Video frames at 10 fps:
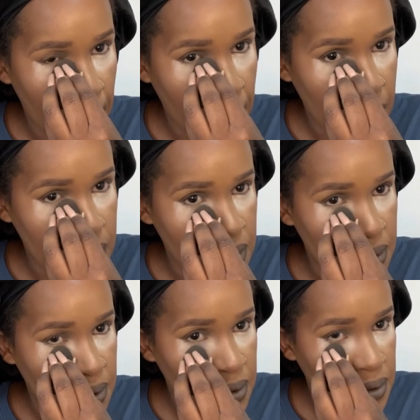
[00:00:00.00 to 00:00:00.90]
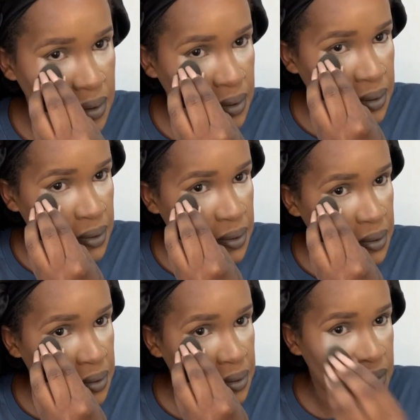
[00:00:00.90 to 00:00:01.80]
Guys,
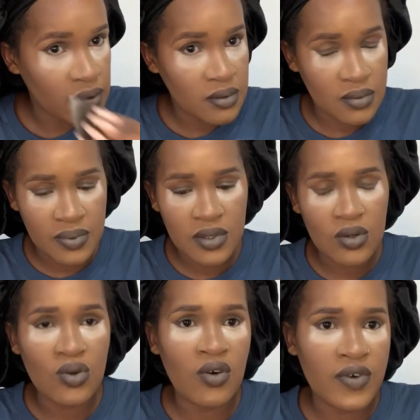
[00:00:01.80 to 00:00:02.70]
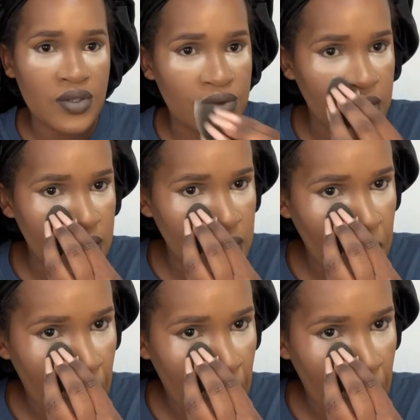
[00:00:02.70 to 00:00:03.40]
please don't overdo it.